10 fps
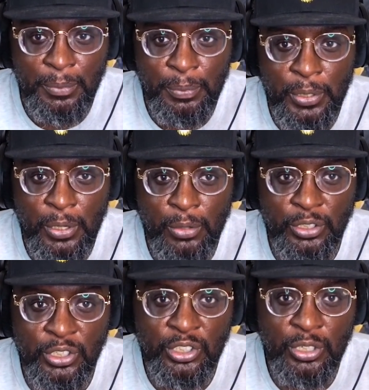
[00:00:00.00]
put on
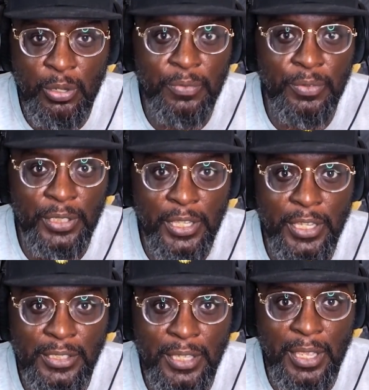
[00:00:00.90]
a show for
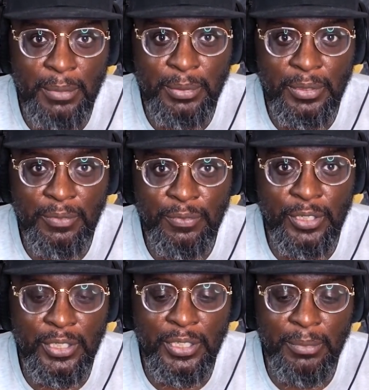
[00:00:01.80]
Klay Thompson
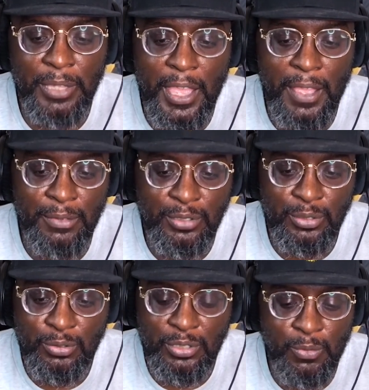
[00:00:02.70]
for them to have as
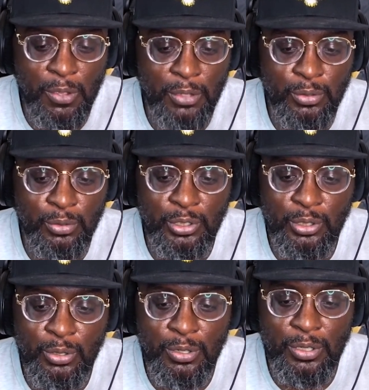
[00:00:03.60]
soon as he walked through the
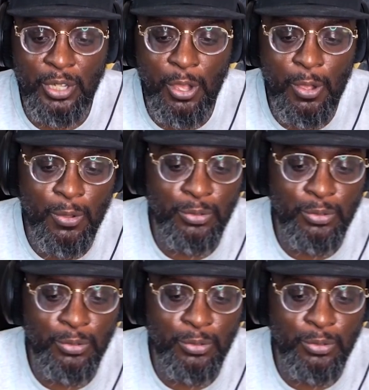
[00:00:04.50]
door, the whole